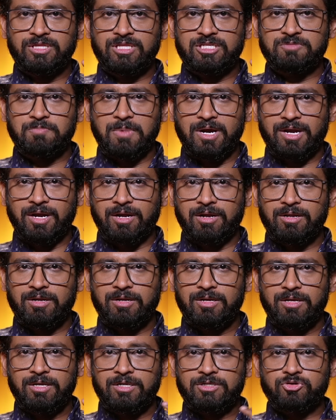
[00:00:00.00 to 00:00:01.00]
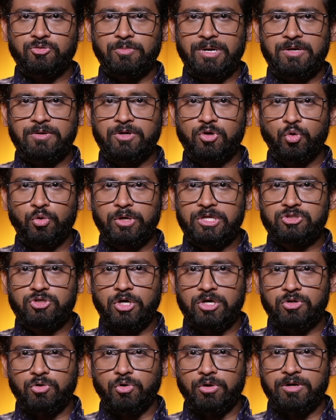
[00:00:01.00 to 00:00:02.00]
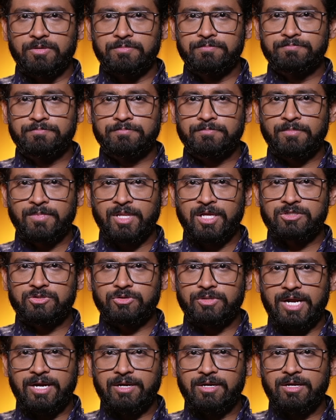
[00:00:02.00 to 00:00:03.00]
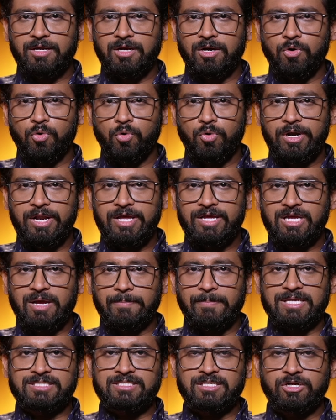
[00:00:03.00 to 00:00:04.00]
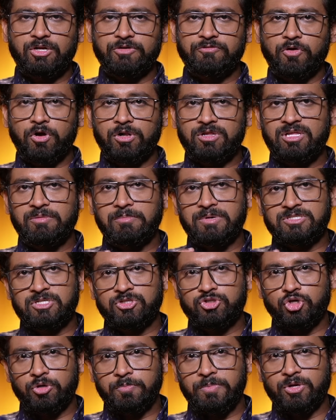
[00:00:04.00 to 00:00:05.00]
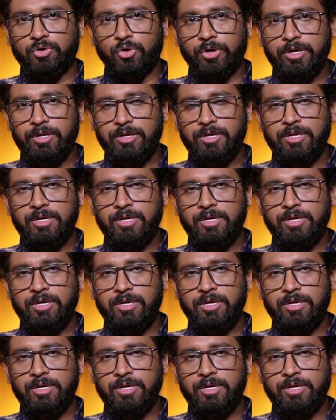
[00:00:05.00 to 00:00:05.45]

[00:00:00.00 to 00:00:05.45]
this bucket, so my tone is not good. So that holding capacity of all the muscles should be good.